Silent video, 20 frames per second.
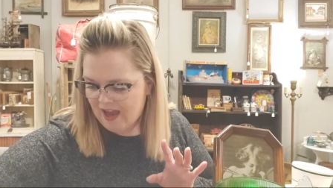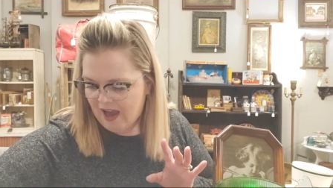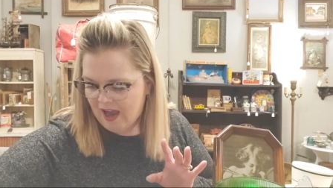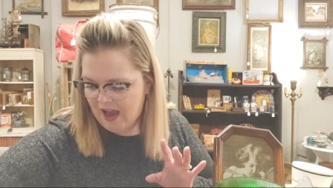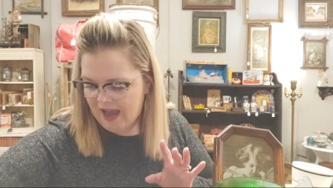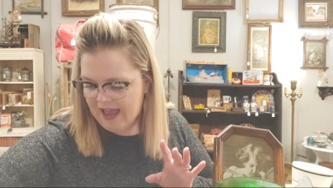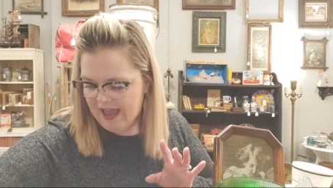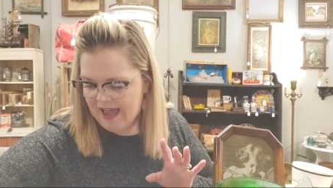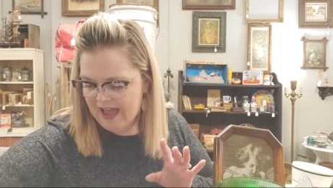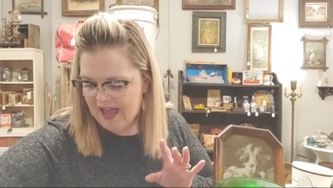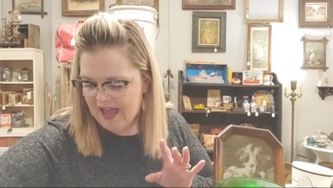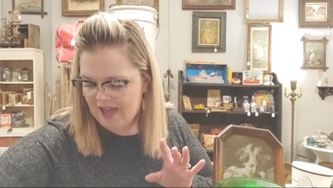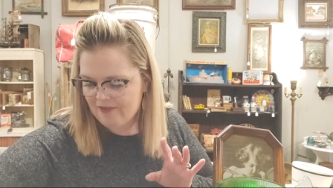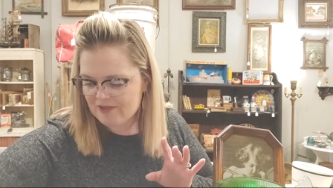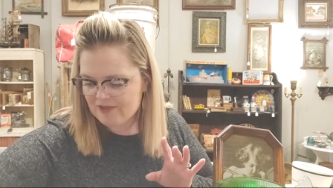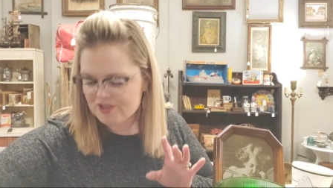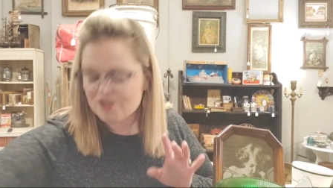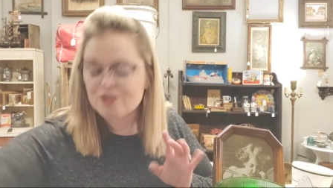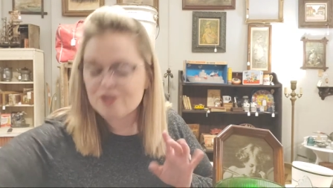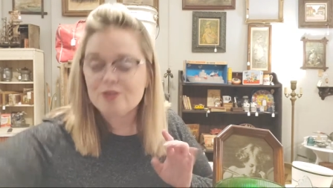I
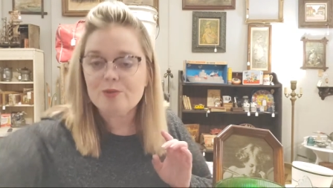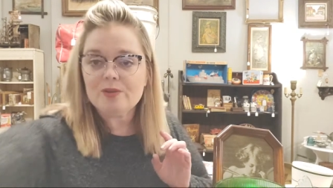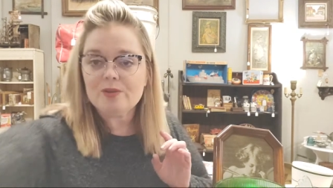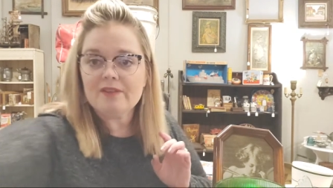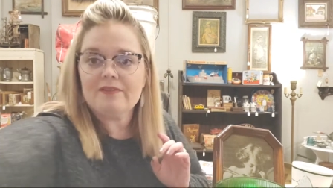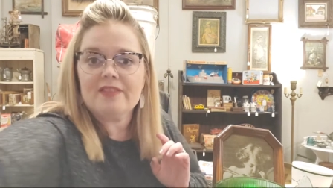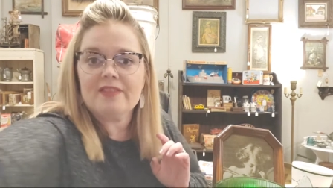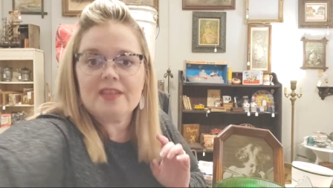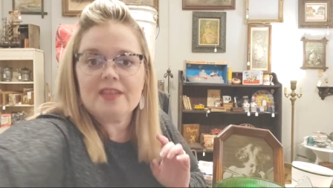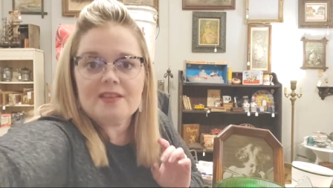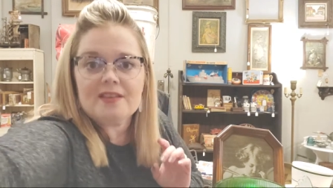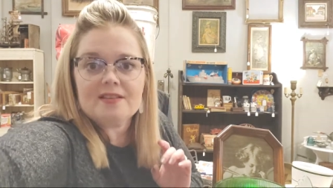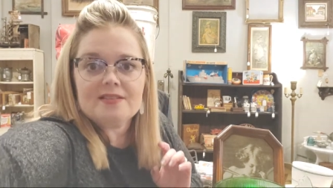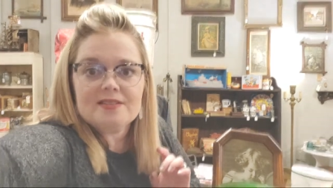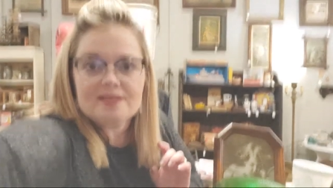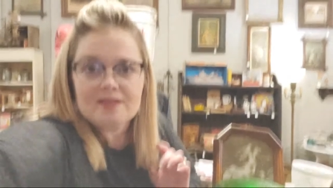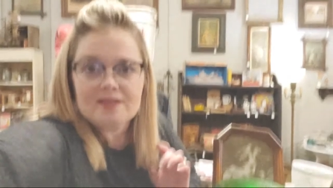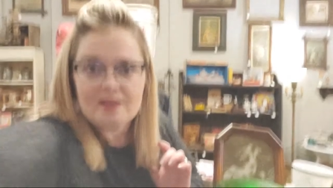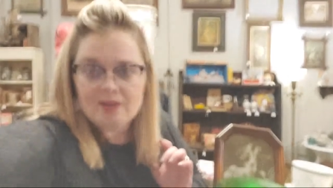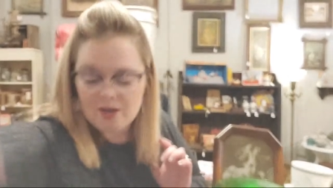have two of
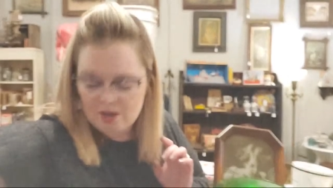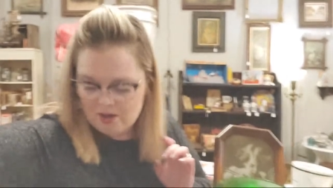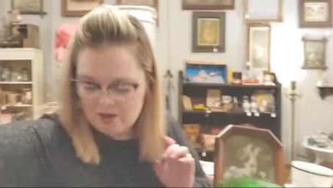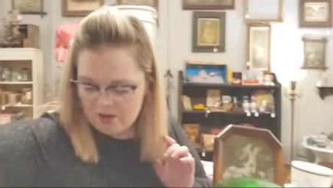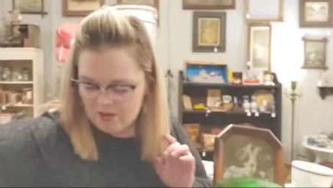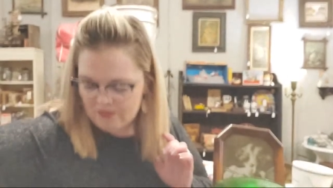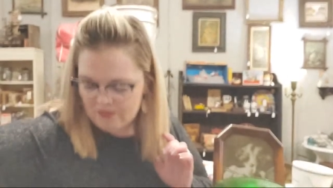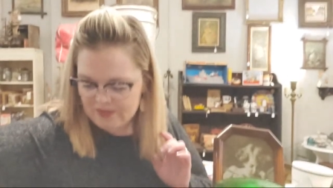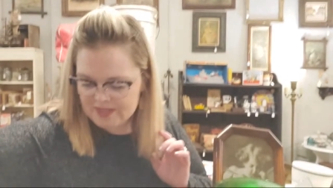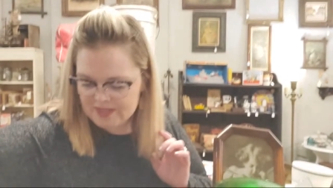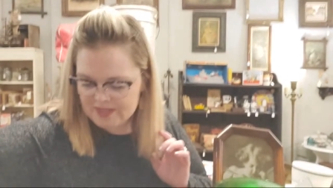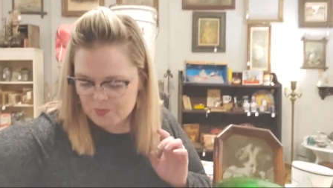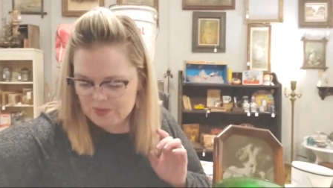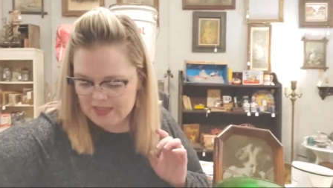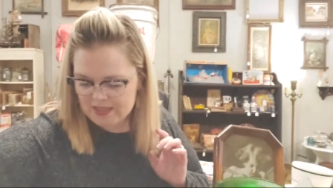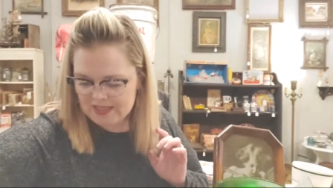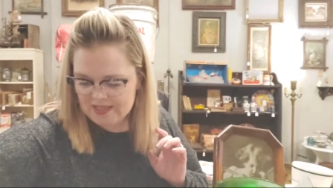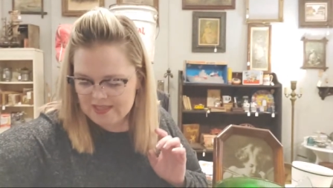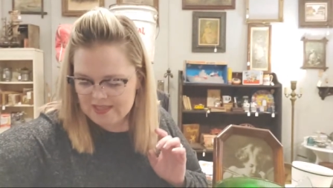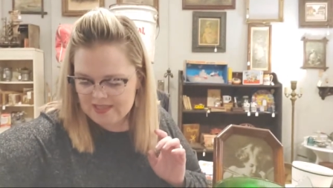these. This one
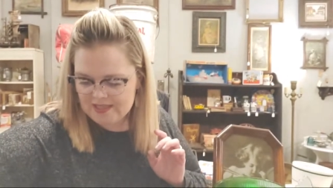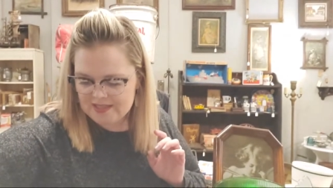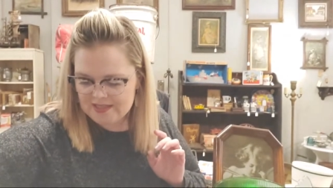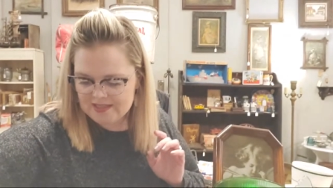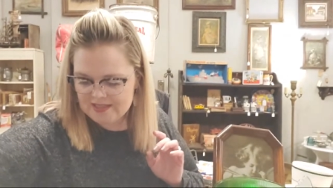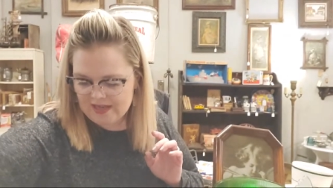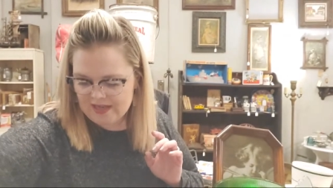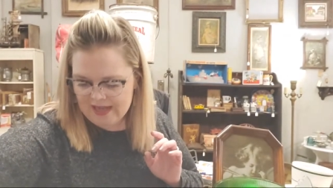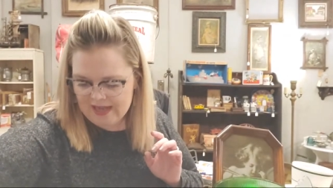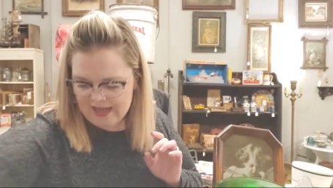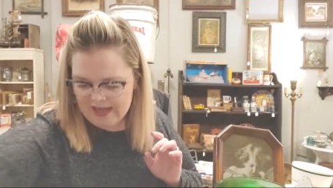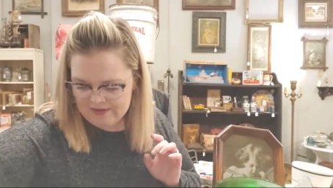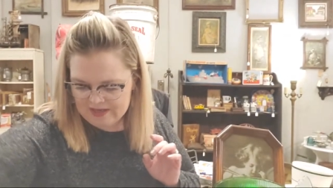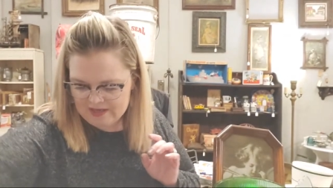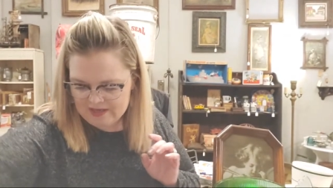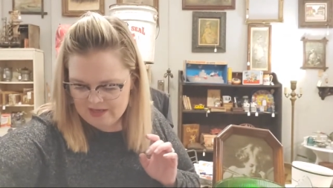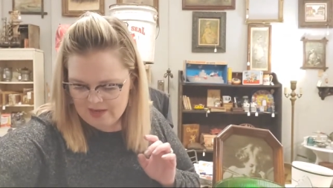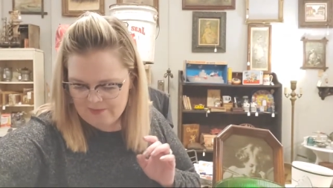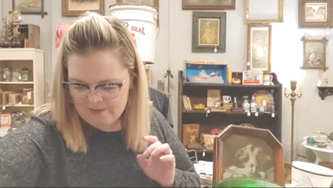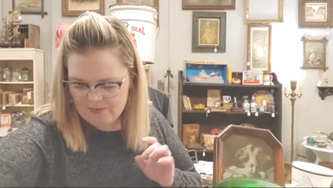is, I have a
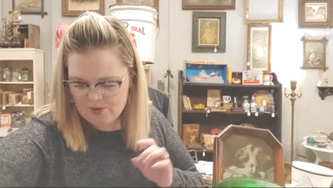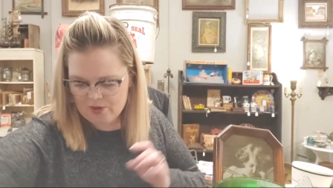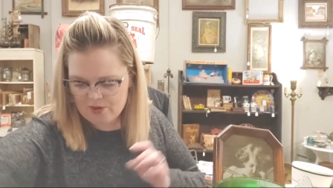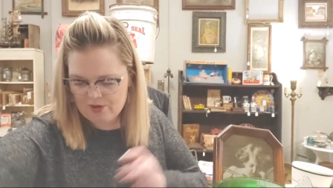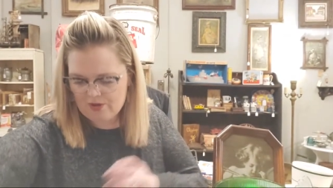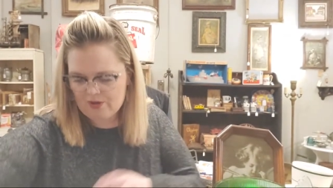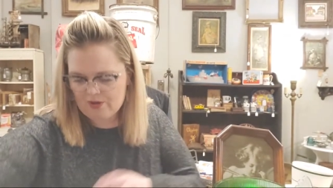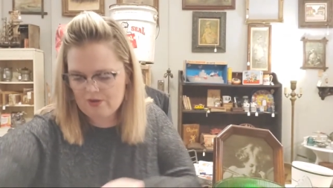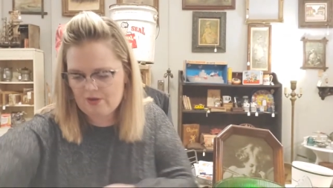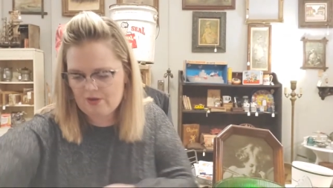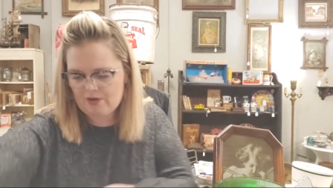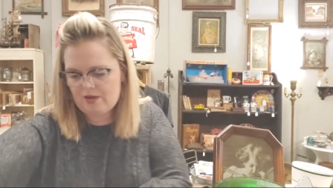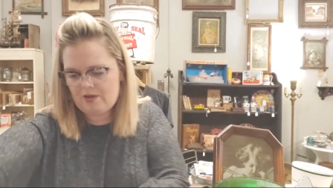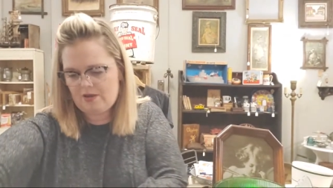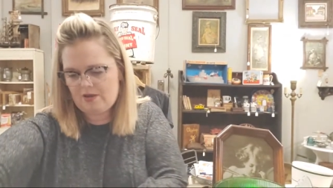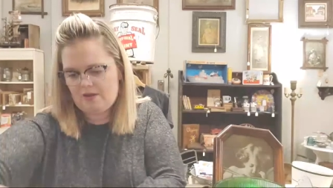number,